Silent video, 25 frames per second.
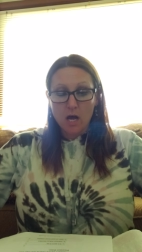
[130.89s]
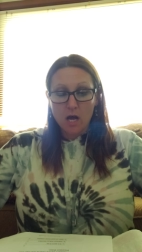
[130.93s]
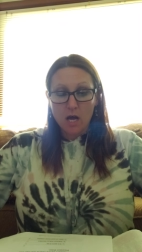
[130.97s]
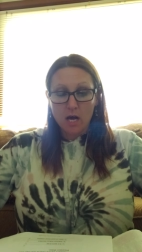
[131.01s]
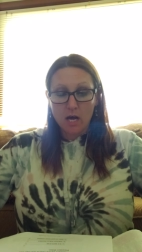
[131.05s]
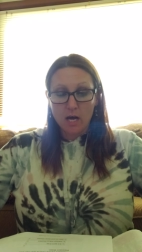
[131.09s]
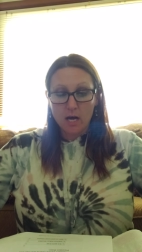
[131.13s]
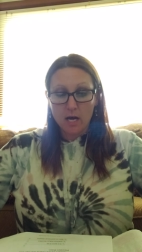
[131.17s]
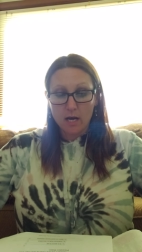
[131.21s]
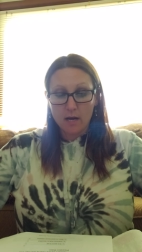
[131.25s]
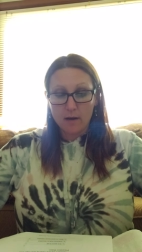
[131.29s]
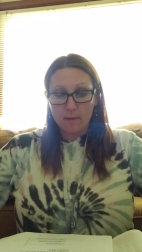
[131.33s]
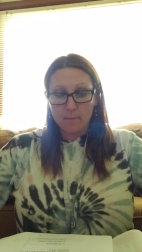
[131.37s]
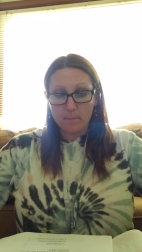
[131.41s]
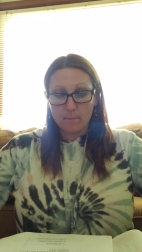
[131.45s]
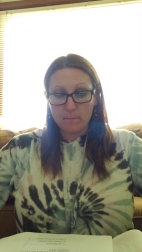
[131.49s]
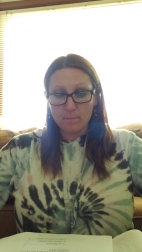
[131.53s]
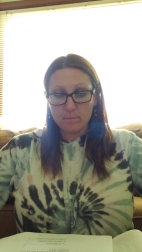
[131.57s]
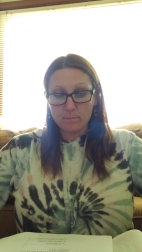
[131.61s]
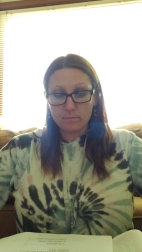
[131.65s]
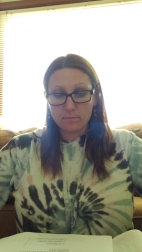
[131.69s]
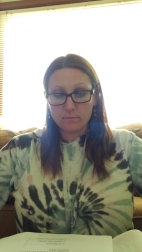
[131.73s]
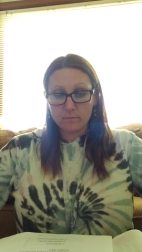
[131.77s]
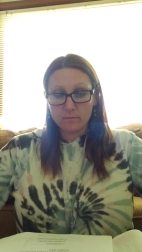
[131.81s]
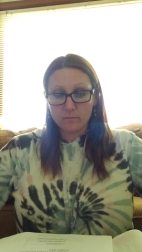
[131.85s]
Um,
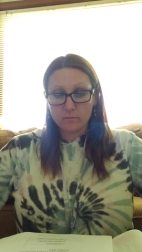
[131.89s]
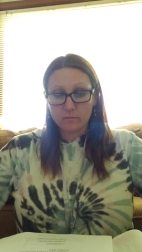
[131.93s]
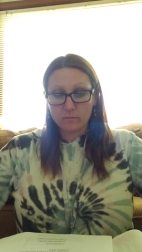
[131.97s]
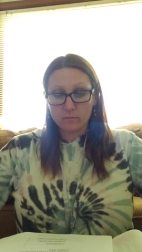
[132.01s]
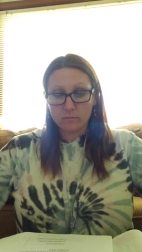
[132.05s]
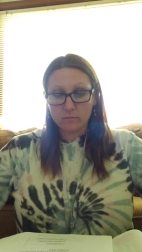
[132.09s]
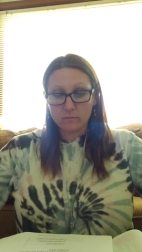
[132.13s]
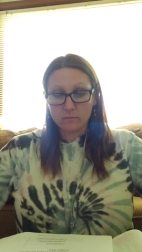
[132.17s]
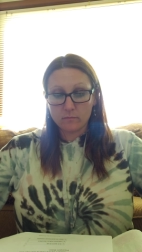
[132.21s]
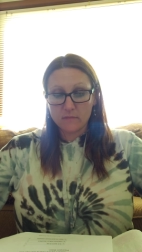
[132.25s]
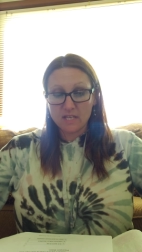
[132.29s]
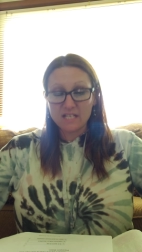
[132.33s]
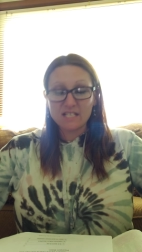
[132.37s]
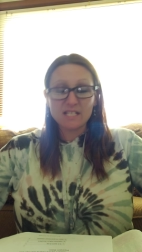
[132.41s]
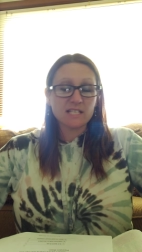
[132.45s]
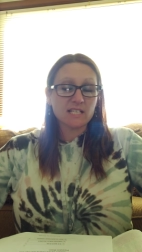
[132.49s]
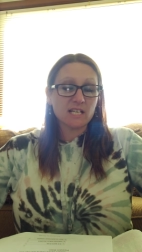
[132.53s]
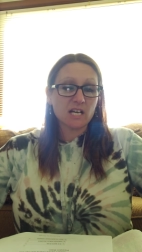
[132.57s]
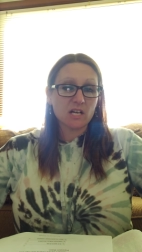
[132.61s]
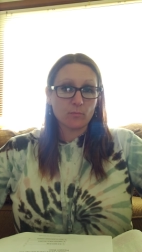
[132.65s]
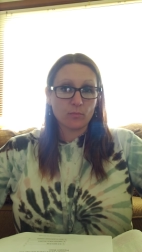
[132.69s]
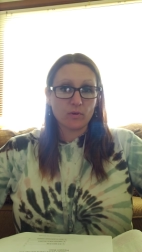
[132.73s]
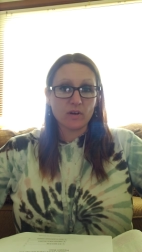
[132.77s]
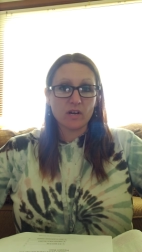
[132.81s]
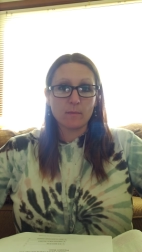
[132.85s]
this is
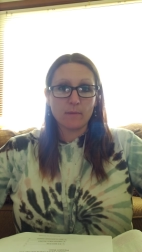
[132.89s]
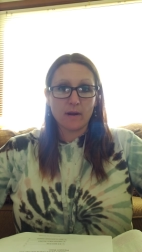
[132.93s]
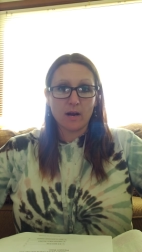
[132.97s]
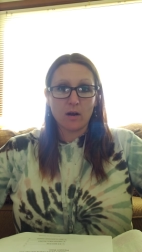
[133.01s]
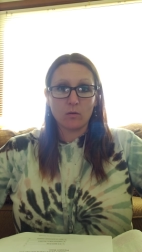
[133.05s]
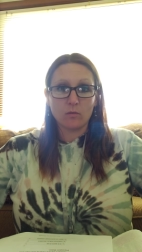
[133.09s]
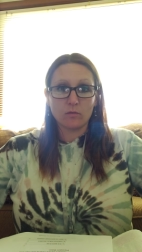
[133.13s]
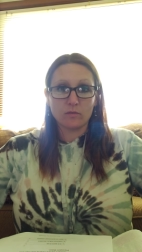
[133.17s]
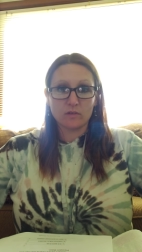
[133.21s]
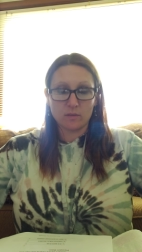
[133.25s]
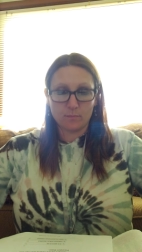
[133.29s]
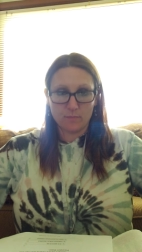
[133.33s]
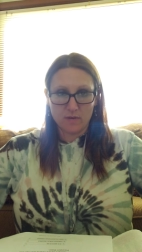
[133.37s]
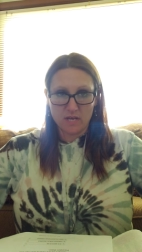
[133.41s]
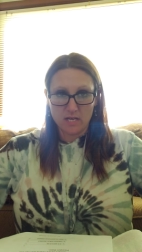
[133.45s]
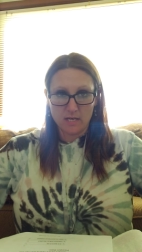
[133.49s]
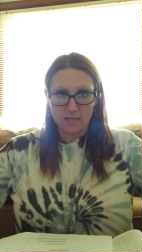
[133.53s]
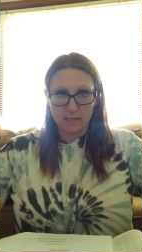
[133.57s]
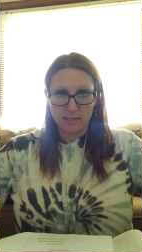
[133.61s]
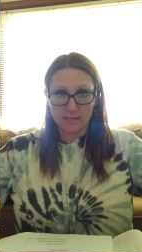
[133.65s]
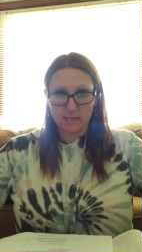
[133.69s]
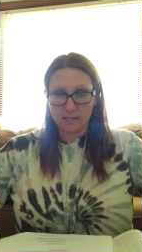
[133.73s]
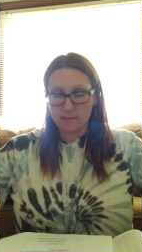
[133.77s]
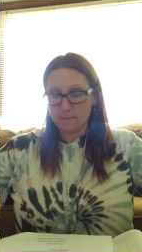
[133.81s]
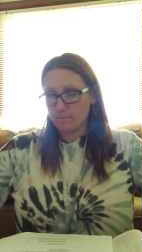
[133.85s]
going to bring about the
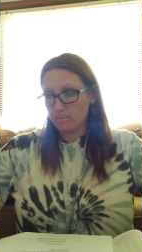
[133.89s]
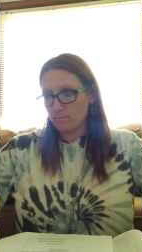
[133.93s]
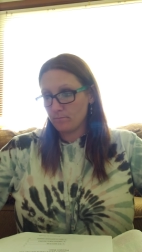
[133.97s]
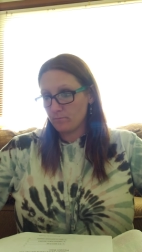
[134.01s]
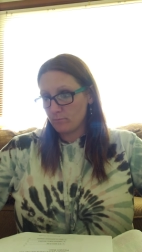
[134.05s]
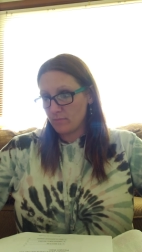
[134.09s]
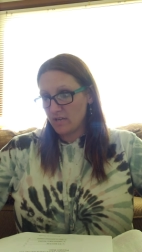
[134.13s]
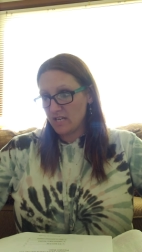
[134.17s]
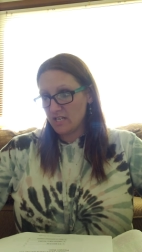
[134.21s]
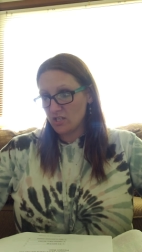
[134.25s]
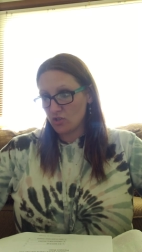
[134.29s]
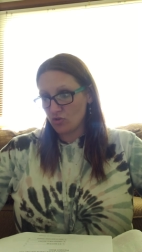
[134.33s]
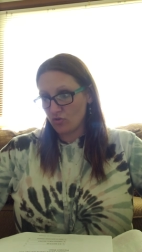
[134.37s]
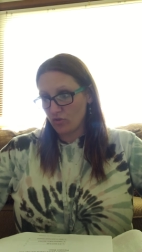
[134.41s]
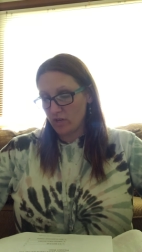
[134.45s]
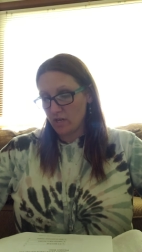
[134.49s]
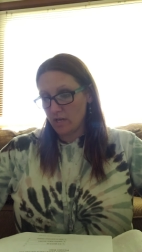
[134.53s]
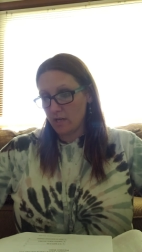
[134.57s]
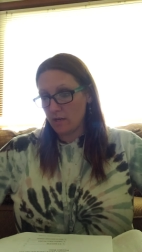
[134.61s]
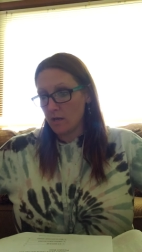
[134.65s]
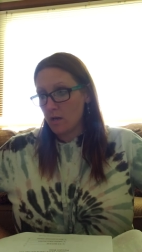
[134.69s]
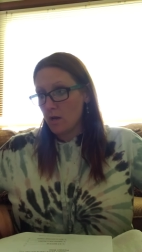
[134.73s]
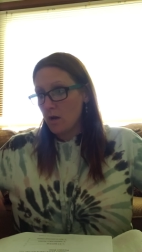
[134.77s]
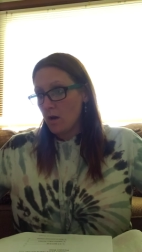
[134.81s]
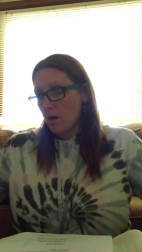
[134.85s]
peace, peace
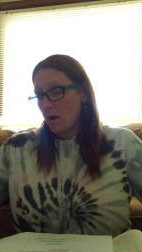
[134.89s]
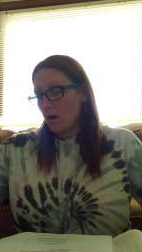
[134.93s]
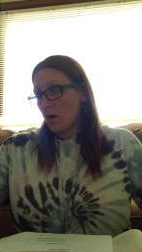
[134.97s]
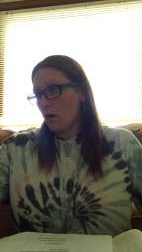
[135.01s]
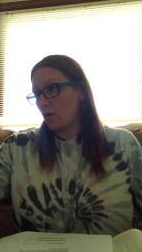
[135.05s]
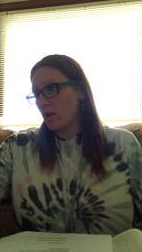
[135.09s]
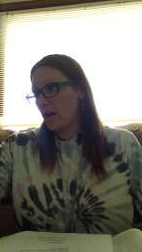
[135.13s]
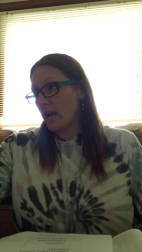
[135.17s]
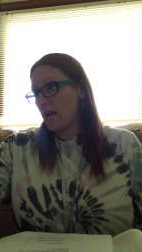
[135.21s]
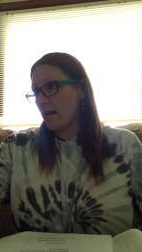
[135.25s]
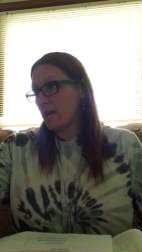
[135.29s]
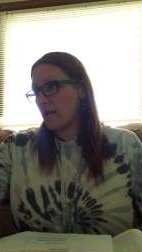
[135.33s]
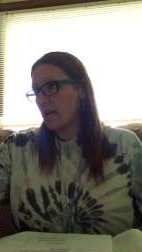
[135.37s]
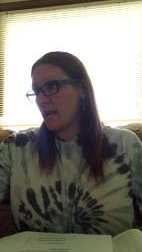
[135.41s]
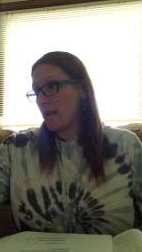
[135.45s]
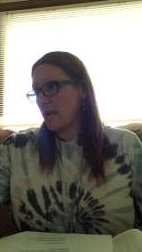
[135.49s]
treaty, okay?